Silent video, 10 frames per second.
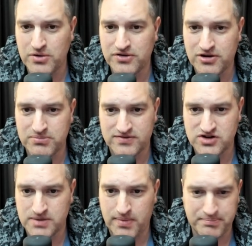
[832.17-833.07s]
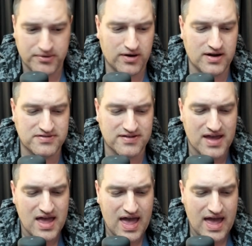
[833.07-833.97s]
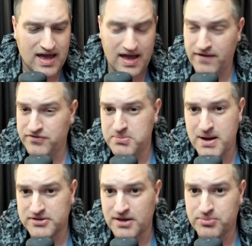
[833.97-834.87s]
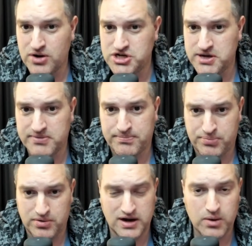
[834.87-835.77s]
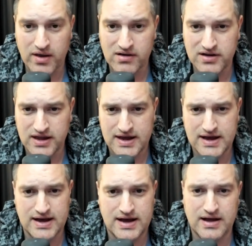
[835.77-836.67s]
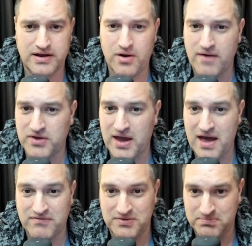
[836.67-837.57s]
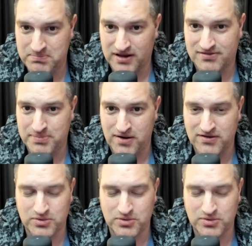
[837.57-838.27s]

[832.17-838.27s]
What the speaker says: in terms of ship upgrades. Have you been able to upgrade ships pretty quickly? Have you experienced what